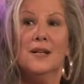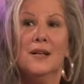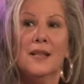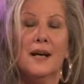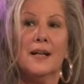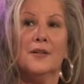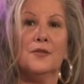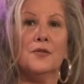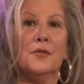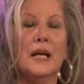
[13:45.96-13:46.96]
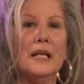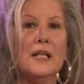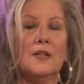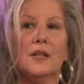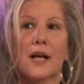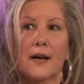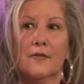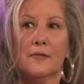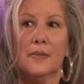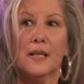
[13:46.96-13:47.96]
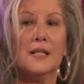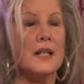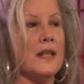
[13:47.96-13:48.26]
that can create in our life because of the